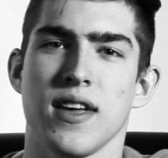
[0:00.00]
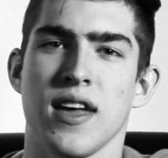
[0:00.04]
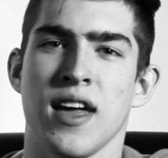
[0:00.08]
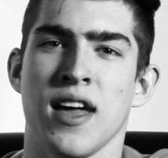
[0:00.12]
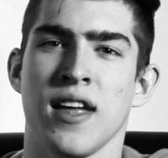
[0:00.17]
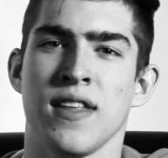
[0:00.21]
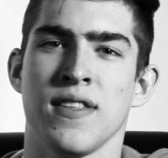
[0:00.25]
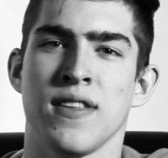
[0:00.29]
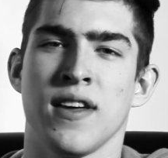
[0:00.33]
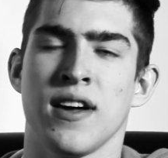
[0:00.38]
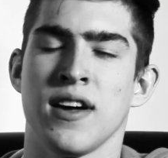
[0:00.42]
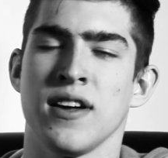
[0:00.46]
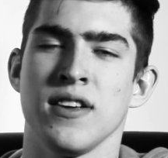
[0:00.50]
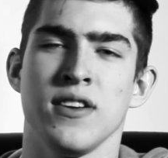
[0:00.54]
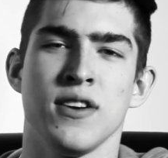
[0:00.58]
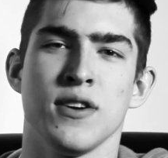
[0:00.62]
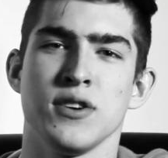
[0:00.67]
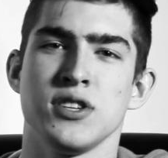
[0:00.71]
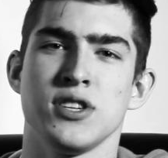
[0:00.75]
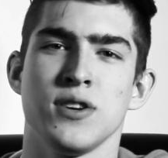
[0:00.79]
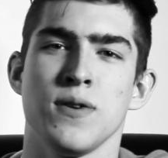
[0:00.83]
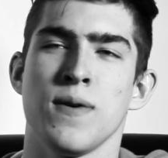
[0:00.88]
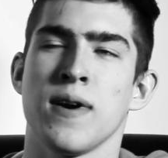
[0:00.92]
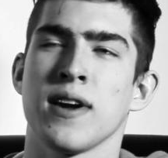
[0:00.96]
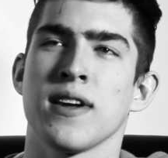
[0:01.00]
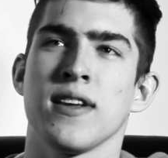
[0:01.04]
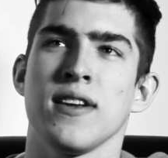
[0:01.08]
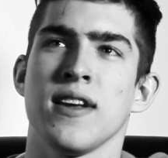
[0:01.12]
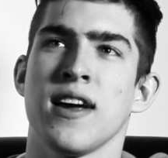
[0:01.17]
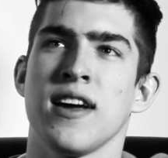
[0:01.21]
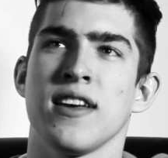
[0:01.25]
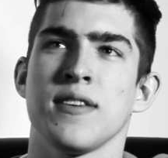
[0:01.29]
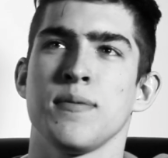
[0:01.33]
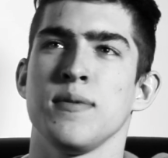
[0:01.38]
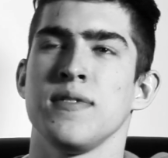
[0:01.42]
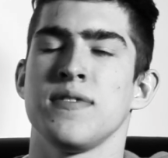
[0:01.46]
and she
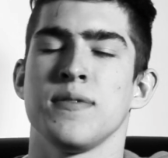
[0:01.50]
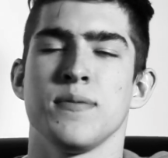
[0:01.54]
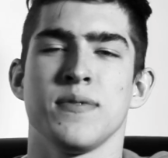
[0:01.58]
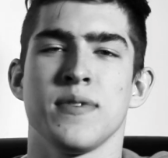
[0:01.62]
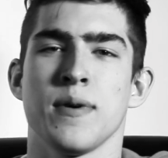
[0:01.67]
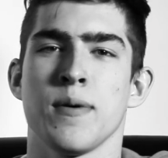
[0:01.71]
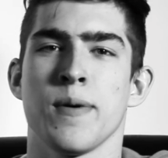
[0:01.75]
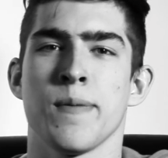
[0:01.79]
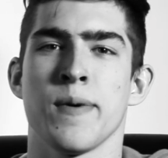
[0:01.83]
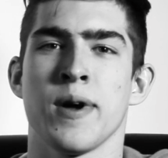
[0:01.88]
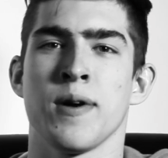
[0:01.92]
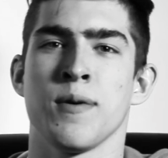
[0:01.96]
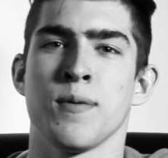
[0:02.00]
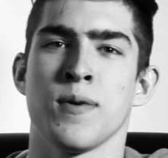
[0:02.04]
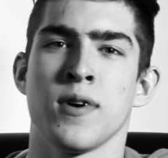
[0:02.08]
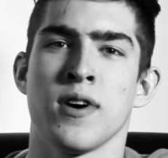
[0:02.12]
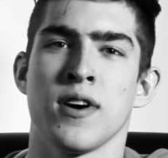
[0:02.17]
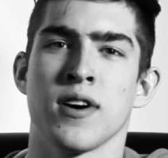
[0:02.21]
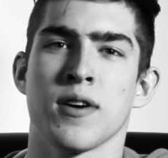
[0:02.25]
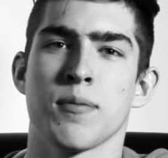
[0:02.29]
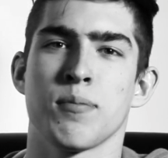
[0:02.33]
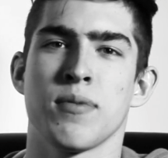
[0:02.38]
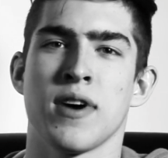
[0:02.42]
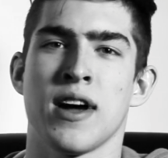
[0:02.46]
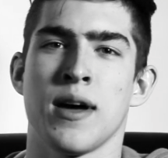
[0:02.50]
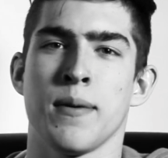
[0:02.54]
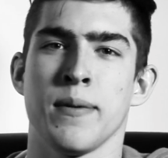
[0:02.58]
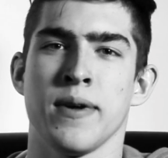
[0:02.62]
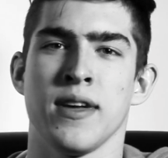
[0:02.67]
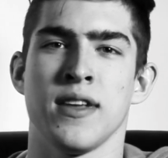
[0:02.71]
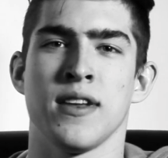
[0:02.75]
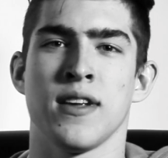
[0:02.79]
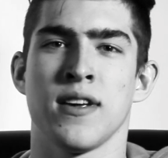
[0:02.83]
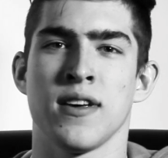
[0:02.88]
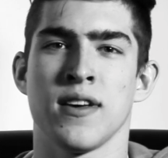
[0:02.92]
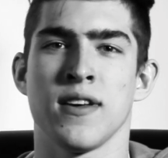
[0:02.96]
recognized me from some of my work,
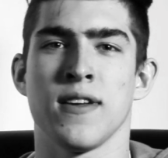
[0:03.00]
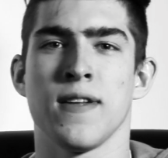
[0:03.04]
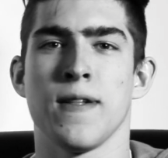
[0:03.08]
probably in